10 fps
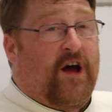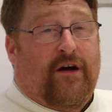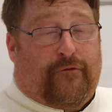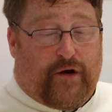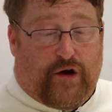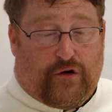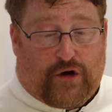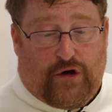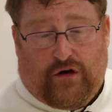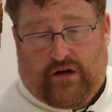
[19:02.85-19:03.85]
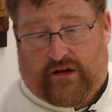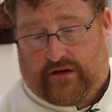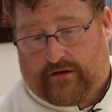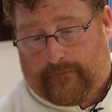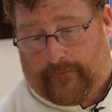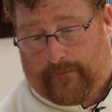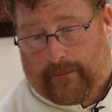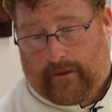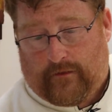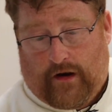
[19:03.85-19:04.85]
for your good,
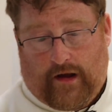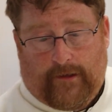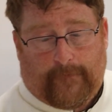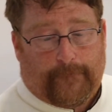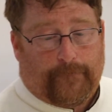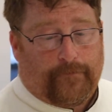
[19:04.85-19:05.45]
right?